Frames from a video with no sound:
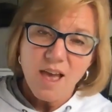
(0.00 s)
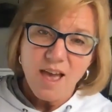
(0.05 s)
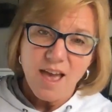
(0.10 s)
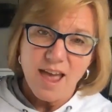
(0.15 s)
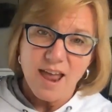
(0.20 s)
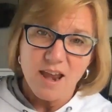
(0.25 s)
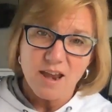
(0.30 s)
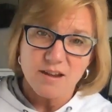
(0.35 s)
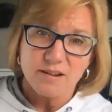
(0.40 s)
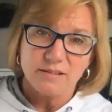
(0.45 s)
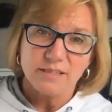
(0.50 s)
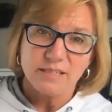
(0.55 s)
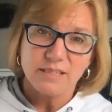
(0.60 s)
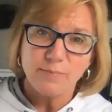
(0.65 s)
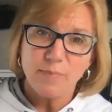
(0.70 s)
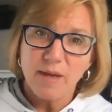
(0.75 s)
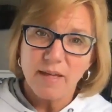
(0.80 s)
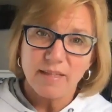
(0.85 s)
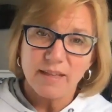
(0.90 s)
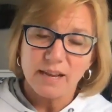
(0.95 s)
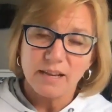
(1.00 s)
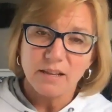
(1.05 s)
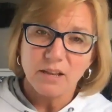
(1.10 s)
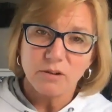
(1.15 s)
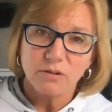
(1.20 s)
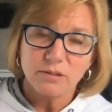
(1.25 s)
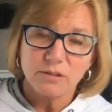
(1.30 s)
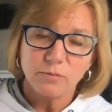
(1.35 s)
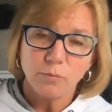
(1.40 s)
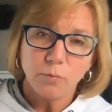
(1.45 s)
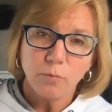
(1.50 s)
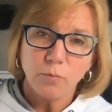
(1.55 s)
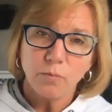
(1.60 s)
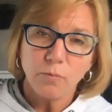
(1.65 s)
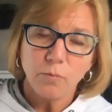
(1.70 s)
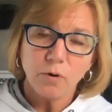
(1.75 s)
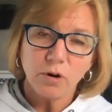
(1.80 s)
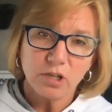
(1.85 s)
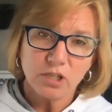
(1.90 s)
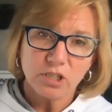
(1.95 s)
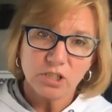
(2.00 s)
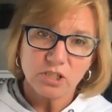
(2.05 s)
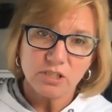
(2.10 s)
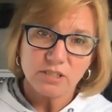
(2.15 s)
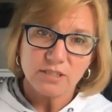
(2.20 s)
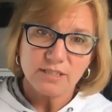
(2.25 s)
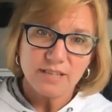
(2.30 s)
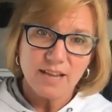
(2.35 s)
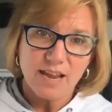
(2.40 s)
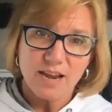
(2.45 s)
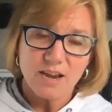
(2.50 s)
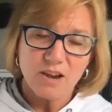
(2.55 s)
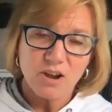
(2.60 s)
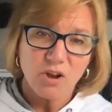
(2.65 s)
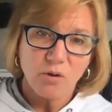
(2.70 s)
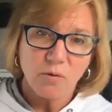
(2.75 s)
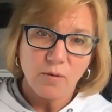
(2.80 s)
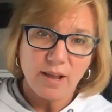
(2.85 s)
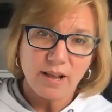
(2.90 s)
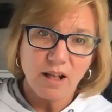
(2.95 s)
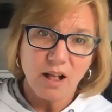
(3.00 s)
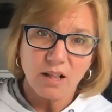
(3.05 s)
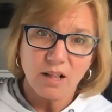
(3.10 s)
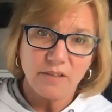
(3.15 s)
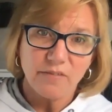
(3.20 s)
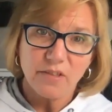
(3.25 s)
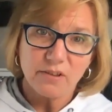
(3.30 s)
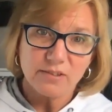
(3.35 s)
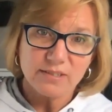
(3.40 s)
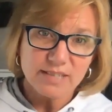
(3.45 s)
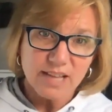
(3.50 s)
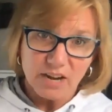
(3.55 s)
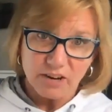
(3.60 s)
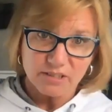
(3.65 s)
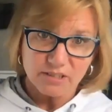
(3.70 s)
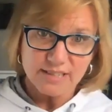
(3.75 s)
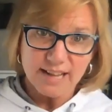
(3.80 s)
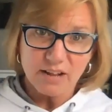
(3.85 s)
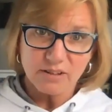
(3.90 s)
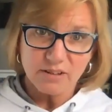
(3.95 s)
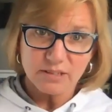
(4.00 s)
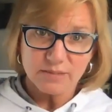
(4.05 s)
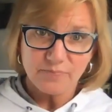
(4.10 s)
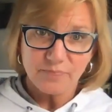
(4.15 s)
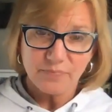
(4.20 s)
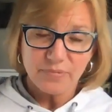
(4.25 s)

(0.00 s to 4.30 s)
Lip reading: and spelling those words and knowing all of those letter sounds.